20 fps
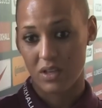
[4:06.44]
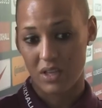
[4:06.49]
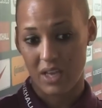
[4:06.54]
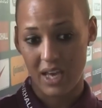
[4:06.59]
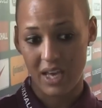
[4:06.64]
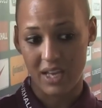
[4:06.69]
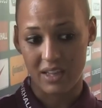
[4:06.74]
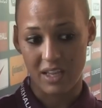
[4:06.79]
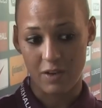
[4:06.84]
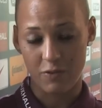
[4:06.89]

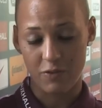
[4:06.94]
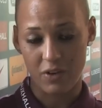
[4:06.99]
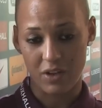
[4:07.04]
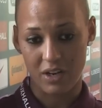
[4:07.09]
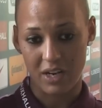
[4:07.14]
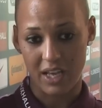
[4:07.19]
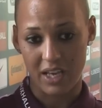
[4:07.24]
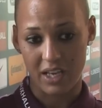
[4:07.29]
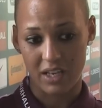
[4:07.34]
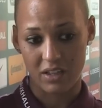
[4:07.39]
Yeah,
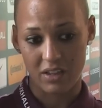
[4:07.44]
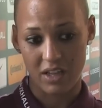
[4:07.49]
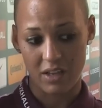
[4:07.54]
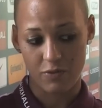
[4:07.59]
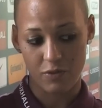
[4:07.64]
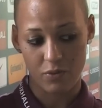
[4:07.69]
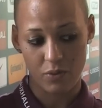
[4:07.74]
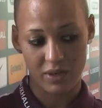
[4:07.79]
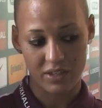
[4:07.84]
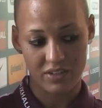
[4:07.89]
definitely.
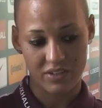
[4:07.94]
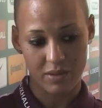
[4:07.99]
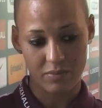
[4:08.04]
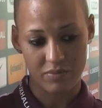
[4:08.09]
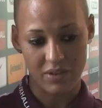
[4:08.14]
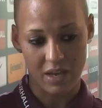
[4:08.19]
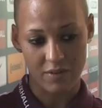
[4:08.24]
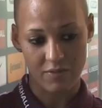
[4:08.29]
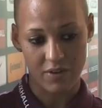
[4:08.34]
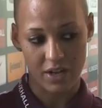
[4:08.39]
They've always
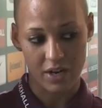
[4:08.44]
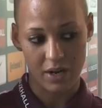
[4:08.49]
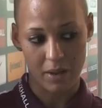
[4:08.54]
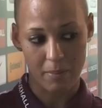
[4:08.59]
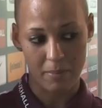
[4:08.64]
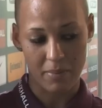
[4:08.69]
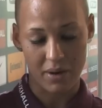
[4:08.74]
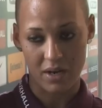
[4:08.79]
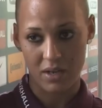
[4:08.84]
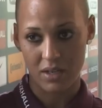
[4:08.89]
seemed to have our
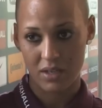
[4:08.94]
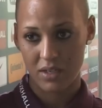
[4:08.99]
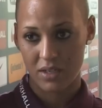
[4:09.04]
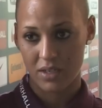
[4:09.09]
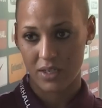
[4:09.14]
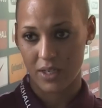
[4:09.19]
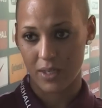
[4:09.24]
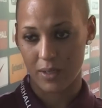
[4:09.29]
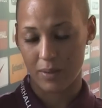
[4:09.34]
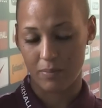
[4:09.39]
number
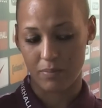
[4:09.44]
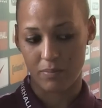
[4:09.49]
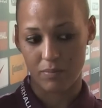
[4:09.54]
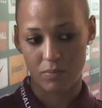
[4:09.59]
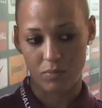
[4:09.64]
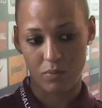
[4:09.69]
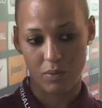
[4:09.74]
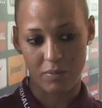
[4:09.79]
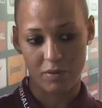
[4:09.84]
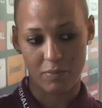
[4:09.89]

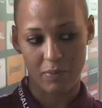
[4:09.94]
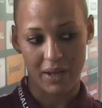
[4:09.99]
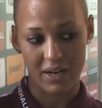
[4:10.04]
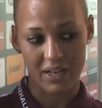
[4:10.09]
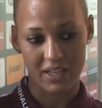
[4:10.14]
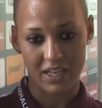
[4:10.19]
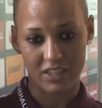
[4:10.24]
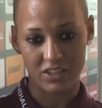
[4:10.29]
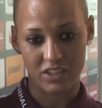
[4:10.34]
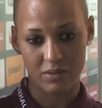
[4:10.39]
when we played
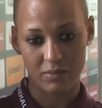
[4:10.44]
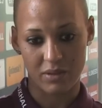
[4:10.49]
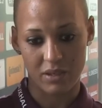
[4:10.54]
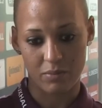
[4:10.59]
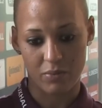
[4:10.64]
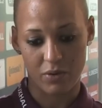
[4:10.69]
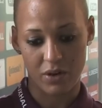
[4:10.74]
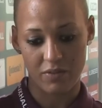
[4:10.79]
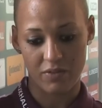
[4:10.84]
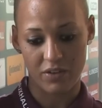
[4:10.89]
against them
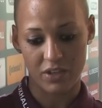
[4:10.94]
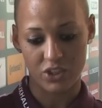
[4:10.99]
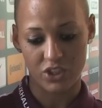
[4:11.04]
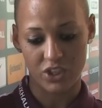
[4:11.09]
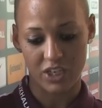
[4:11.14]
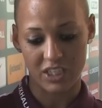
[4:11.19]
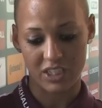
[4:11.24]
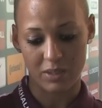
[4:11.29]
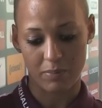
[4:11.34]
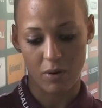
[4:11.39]
in previous
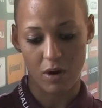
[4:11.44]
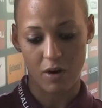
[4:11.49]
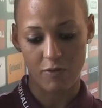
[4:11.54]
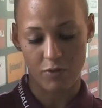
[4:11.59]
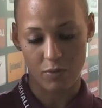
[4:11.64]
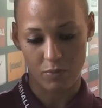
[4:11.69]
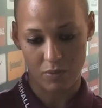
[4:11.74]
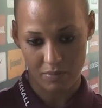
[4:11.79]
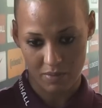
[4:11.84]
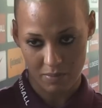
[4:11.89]
years, apart
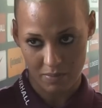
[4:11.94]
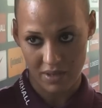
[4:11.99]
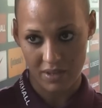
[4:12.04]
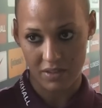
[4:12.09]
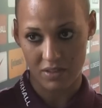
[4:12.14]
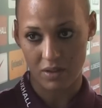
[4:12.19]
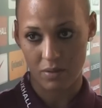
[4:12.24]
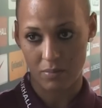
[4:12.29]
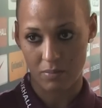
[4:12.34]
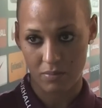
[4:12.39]
from when we
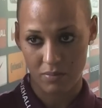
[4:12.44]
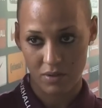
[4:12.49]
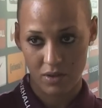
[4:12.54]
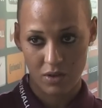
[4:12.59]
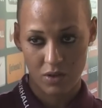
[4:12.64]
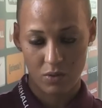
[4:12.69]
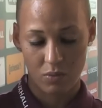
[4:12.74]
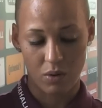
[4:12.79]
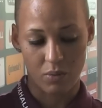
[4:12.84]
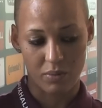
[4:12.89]
beat them.
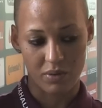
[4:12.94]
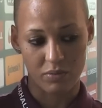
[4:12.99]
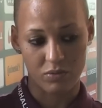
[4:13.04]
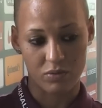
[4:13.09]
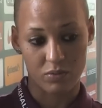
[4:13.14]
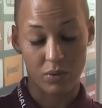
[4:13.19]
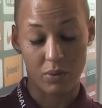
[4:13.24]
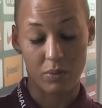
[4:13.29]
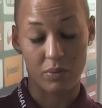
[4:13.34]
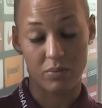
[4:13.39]
Well,
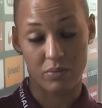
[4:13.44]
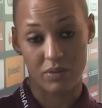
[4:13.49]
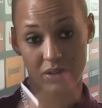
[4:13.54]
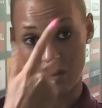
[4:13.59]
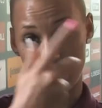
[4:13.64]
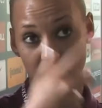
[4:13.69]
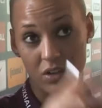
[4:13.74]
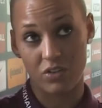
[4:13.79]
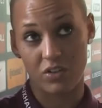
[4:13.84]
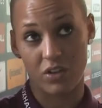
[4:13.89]

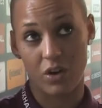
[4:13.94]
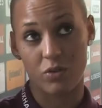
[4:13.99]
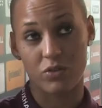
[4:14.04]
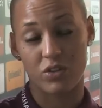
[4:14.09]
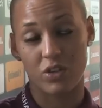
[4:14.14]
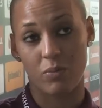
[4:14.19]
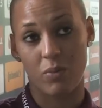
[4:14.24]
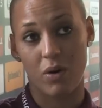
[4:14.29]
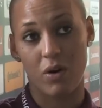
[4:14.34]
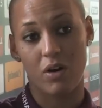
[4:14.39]
to go
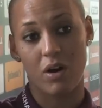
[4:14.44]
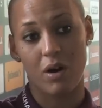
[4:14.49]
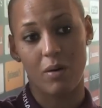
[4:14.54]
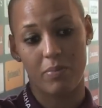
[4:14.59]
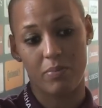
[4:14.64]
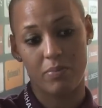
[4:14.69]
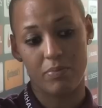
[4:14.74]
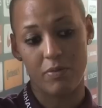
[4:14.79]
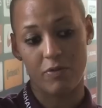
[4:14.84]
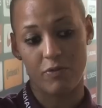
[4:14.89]
to the World Cup
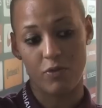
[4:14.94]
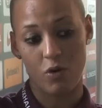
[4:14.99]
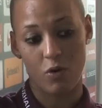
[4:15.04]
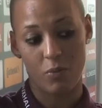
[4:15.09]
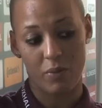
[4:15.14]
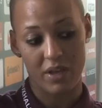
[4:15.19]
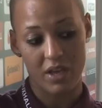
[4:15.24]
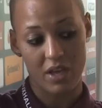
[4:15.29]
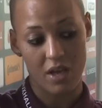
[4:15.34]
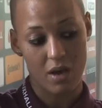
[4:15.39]
before
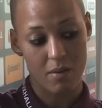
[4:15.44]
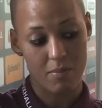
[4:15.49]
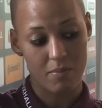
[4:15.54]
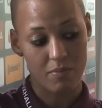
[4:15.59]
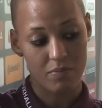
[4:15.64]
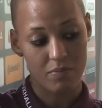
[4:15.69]
we